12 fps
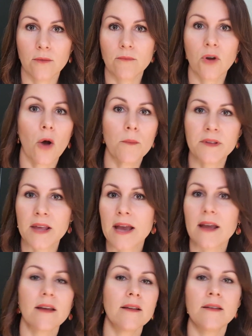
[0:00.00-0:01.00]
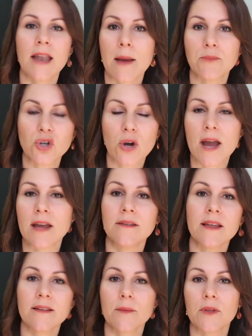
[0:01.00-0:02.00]
CommSec, NAB Trade,
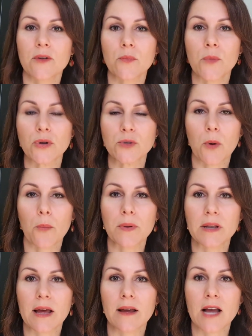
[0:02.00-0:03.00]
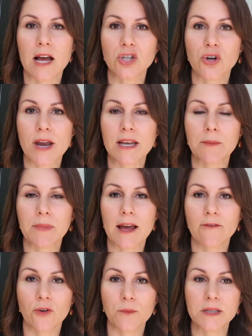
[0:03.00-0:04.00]
they're some of the most popular trading
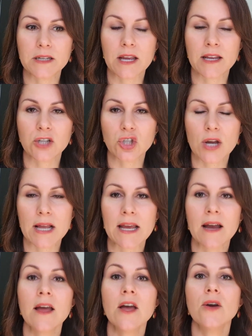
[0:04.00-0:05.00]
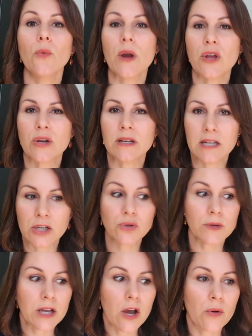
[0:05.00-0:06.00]
platforms in Australia, where you can
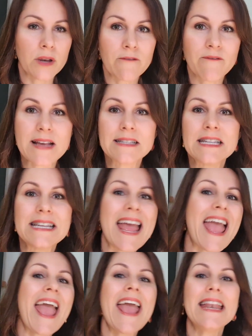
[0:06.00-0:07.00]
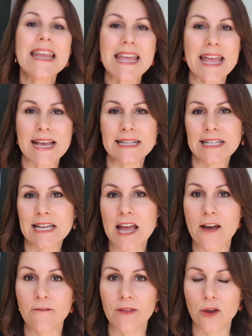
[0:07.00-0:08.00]
literally go and invest in any
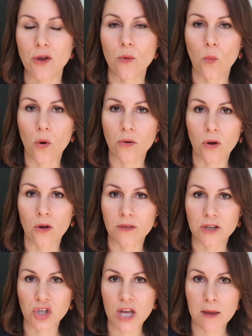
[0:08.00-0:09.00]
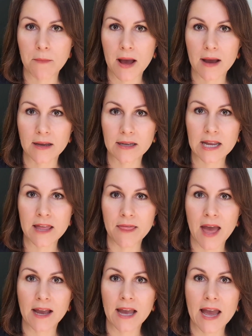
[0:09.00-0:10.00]
ETF that you want on the share market in
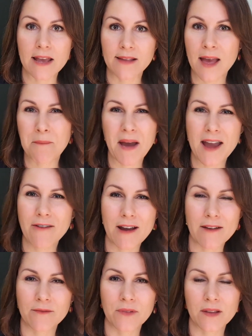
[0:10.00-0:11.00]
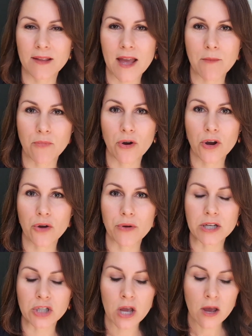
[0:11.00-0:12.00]
that case and pay around the same
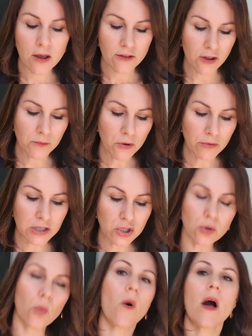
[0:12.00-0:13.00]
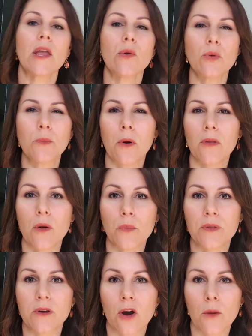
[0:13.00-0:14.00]
brokerage. So I'm not really sure why you would bother
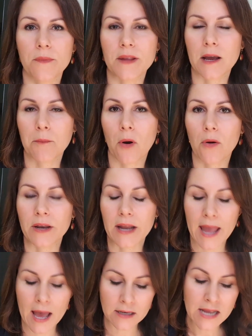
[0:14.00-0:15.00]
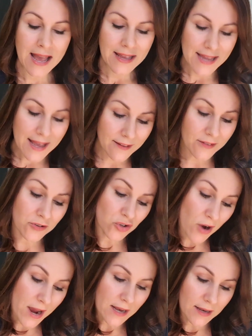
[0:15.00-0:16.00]
with the CommSec Pocket account. Yes,
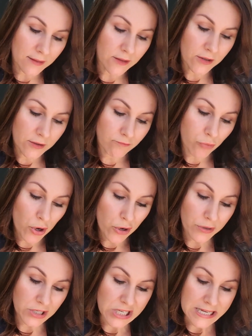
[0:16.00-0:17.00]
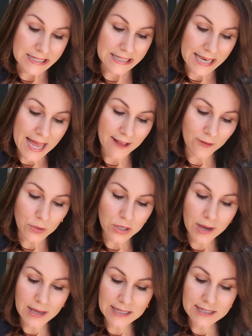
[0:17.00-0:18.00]
the brokerage is less when you're
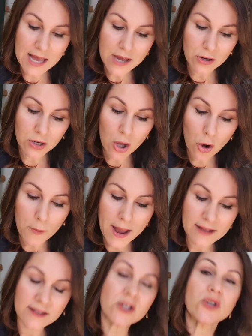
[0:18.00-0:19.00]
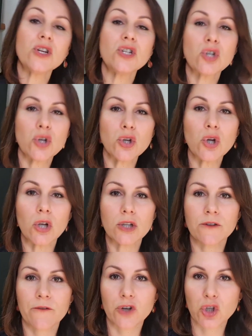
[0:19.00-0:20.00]
getting started on low amounts. It's only
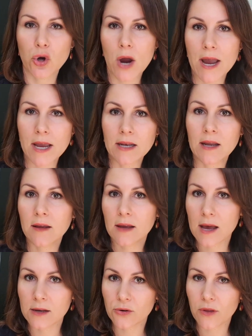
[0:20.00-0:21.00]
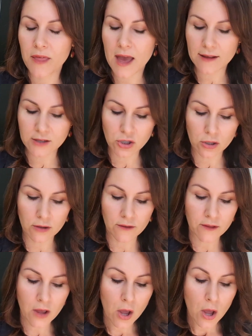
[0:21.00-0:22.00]
$2 for a trade under
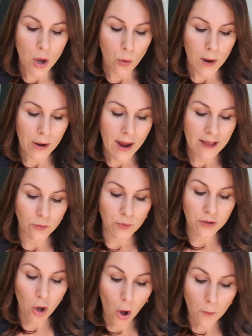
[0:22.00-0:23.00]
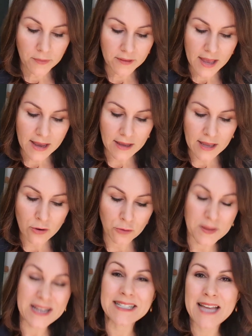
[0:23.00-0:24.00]
$1,000, whereas with CommSec, it would
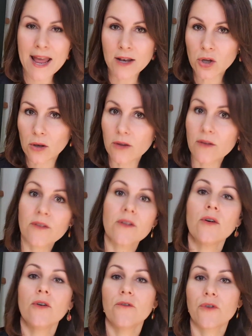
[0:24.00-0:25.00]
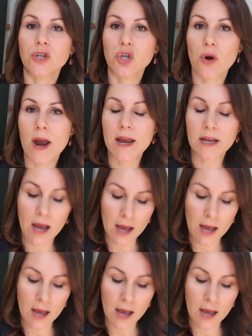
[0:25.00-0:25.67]
be $10 for a trade